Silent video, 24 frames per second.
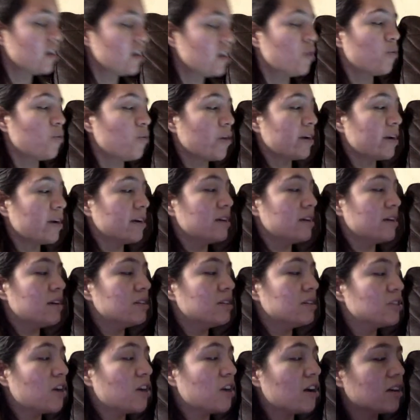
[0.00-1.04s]
We're going to
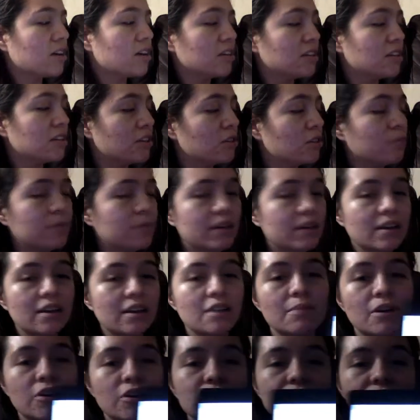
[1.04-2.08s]
talk a little bit about